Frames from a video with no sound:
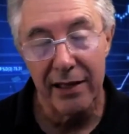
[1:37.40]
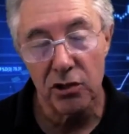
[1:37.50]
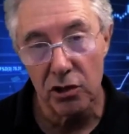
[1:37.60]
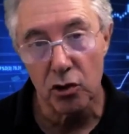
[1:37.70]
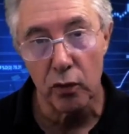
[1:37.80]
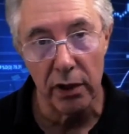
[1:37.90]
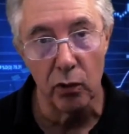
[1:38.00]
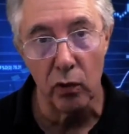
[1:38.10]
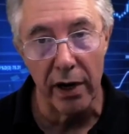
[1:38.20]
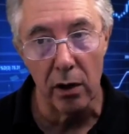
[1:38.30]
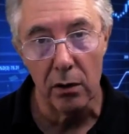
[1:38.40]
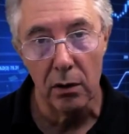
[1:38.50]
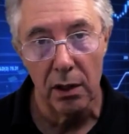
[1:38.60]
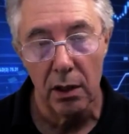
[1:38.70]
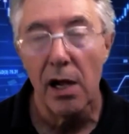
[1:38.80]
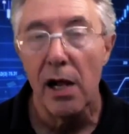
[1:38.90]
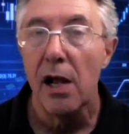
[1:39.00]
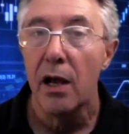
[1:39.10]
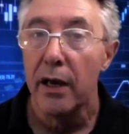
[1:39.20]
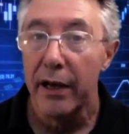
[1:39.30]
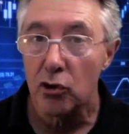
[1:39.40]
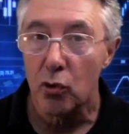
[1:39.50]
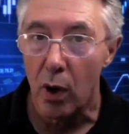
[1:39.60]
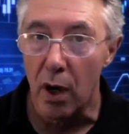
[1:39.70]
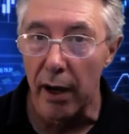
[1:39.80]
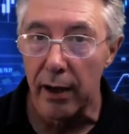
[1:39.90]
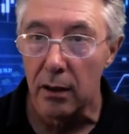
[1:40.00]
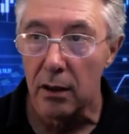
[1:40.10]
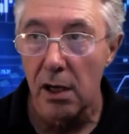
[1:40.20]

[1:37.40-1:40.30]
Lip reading: It's just really rare. Here's why.